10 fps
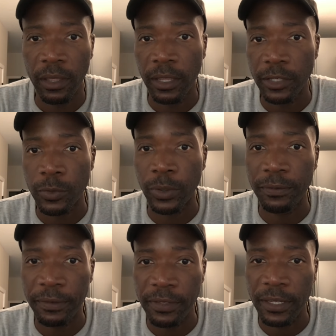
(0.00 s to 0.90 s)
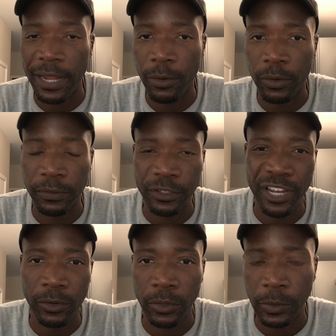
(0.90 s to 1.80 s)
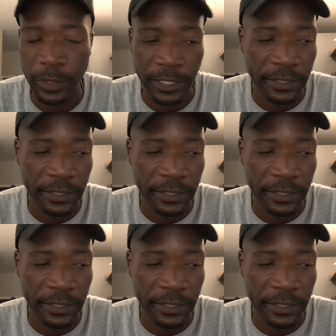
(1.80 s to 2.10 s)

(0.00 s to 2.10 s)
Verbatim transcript: It's one hundred fifty dollars an hour for general coaching